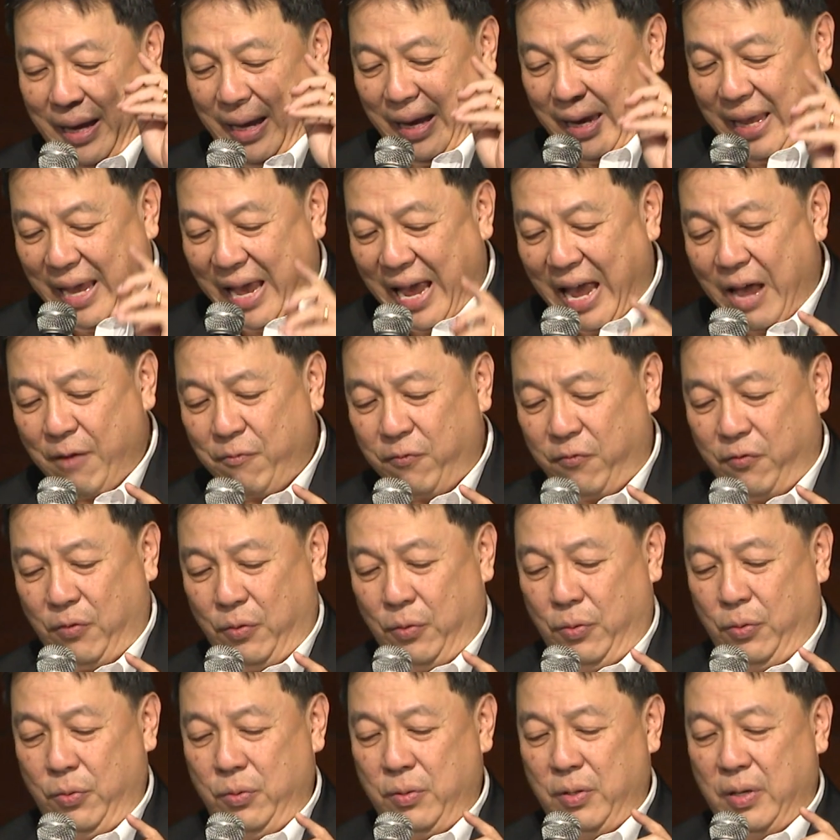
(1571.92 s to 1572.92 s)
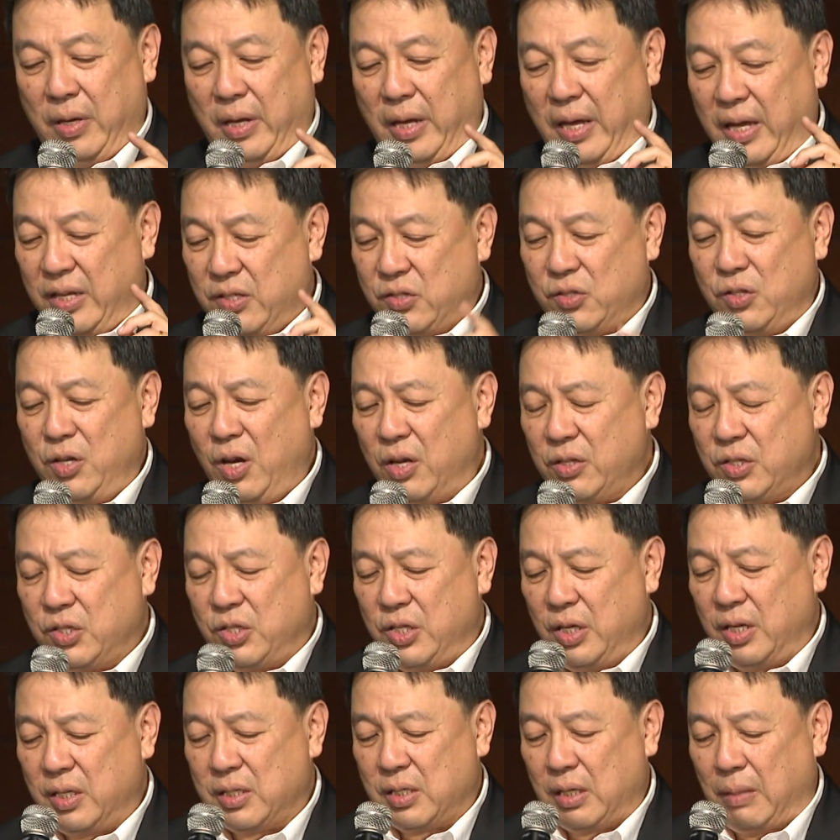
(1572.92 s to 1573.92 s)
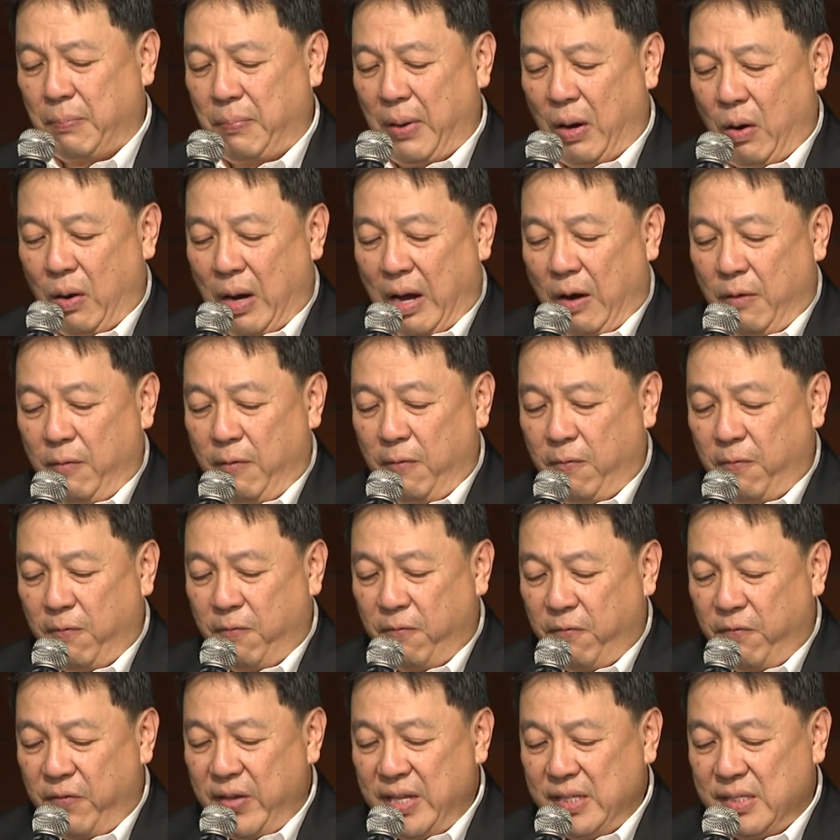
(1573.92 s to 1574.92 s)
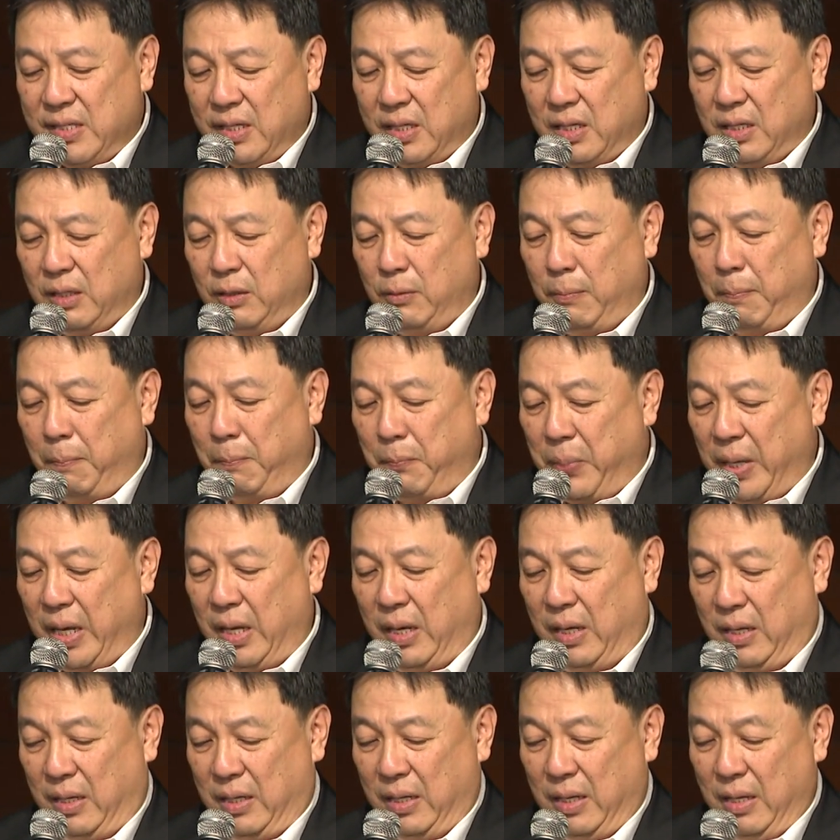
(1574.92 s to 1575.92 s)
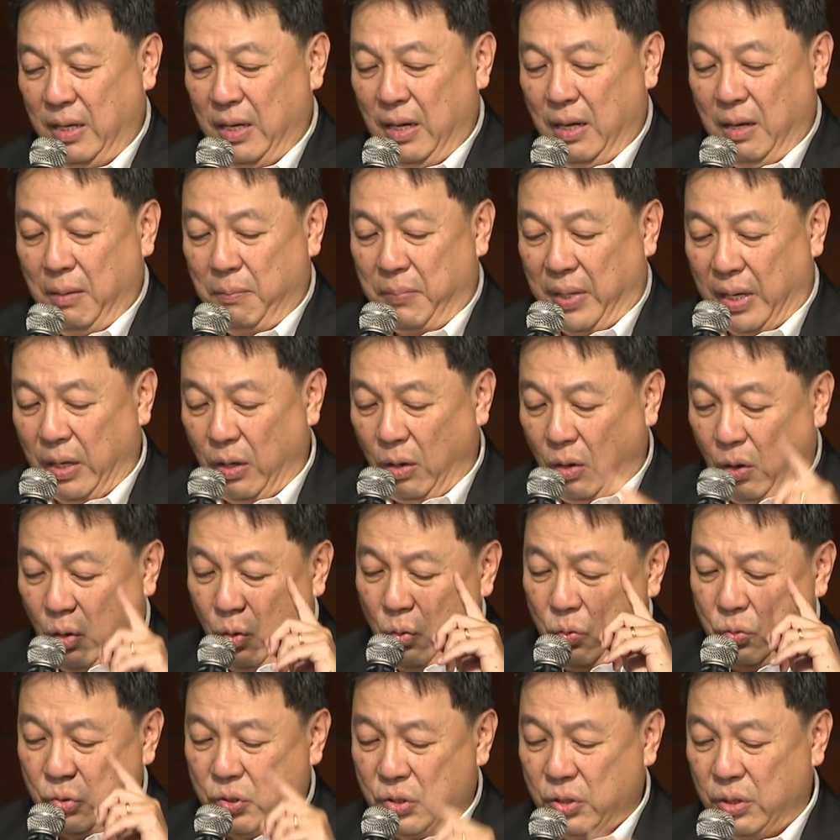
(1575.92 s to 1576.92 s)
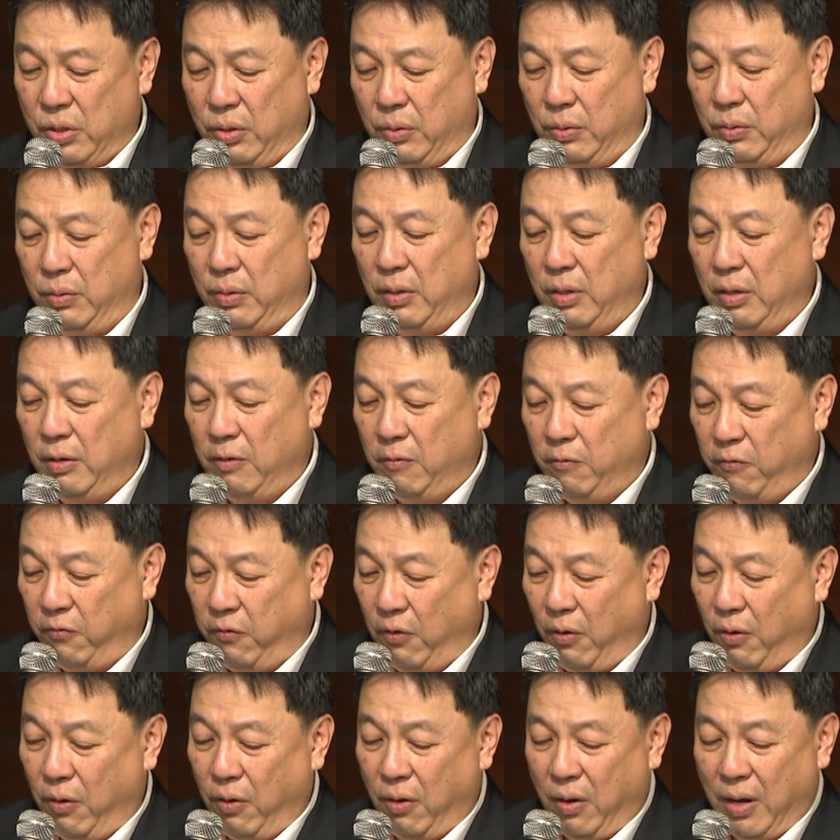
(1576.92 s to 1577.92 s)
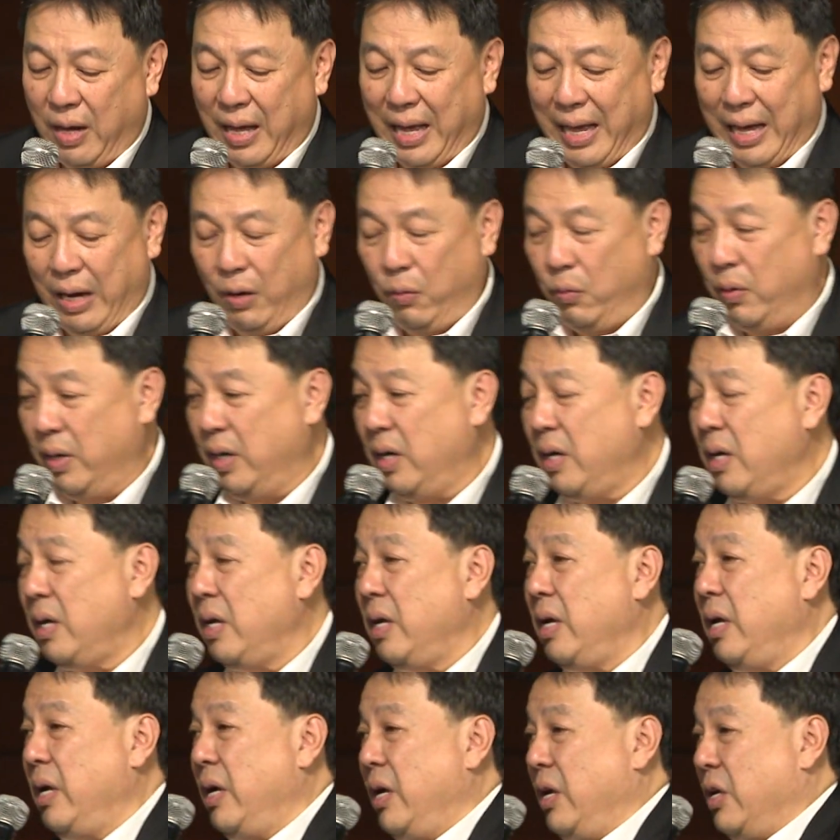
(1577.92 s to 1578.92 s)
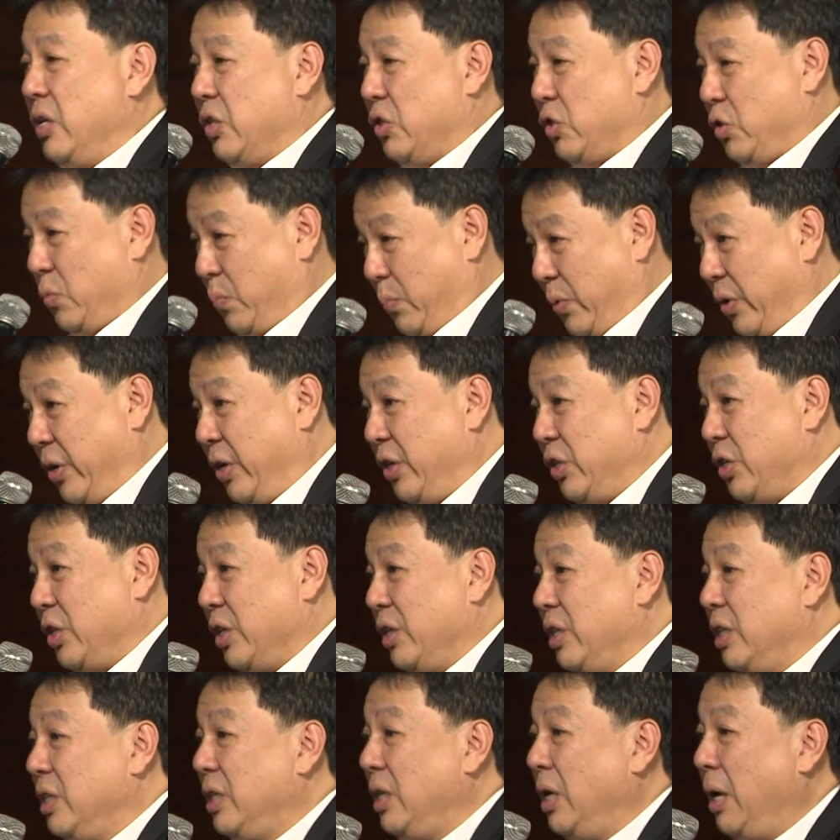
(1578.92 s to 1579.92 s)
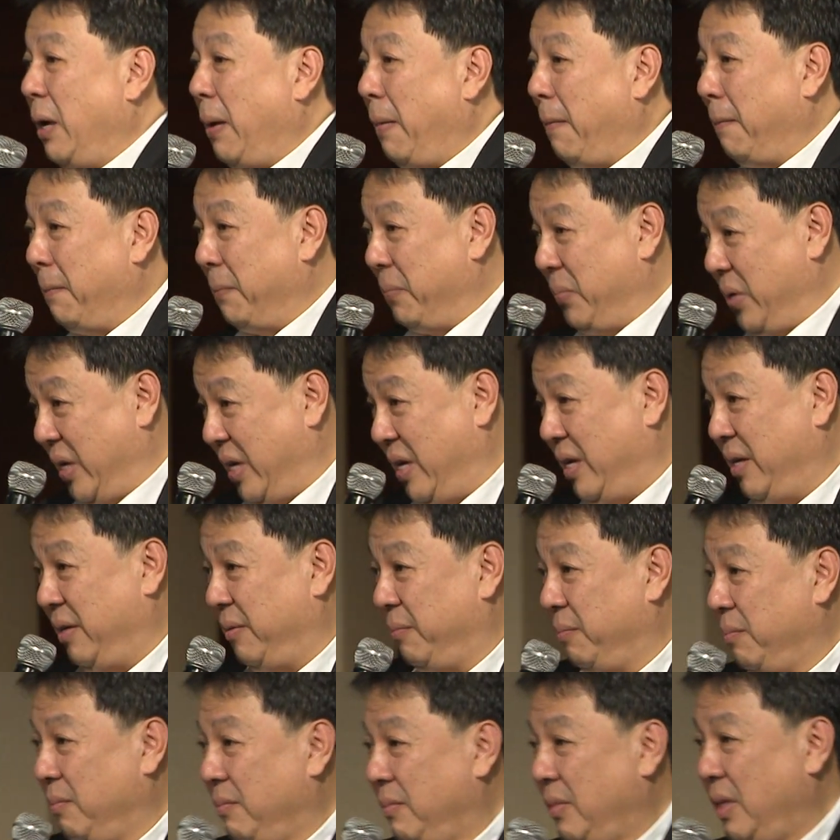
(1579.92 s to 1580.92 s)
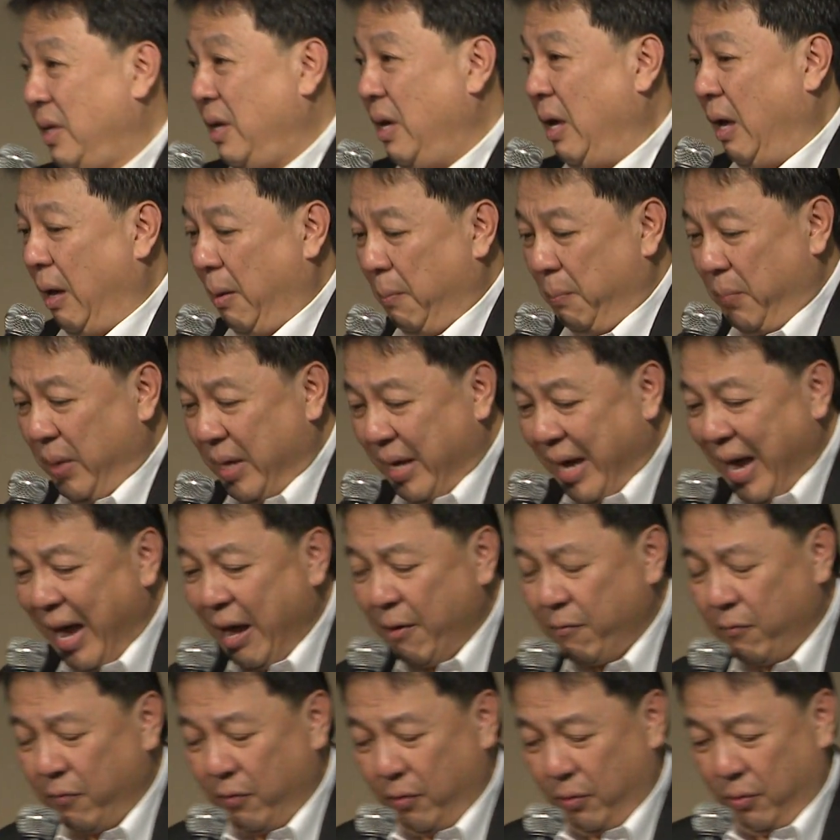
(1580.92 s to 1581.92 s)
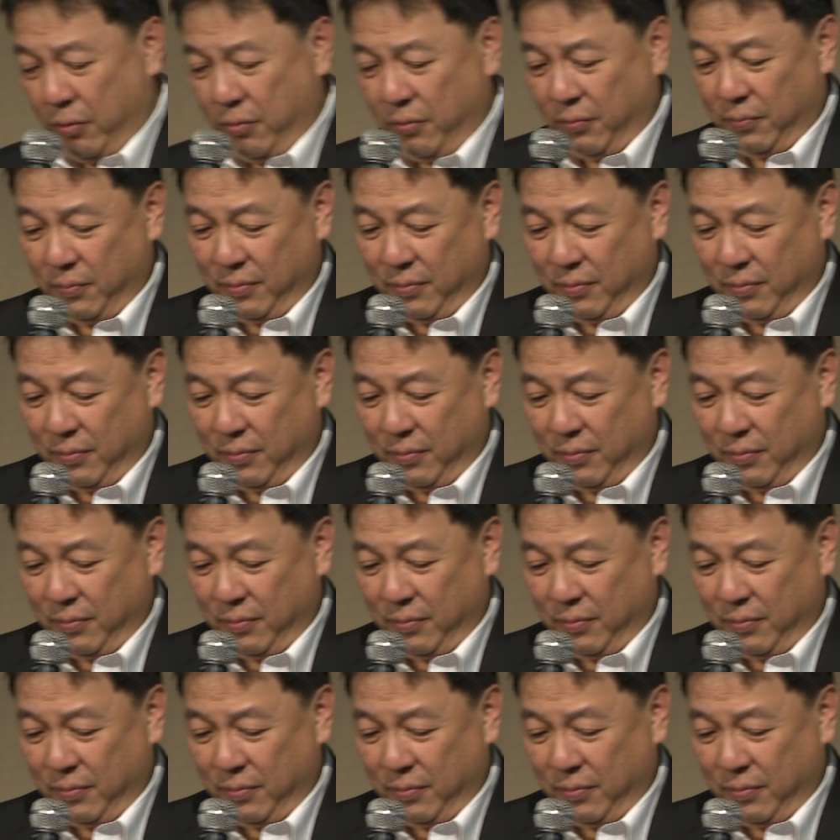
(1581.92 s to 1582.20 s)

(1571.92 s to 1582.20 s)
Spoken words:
careful is not just about our physical being, but also for our spiritual being. Be careful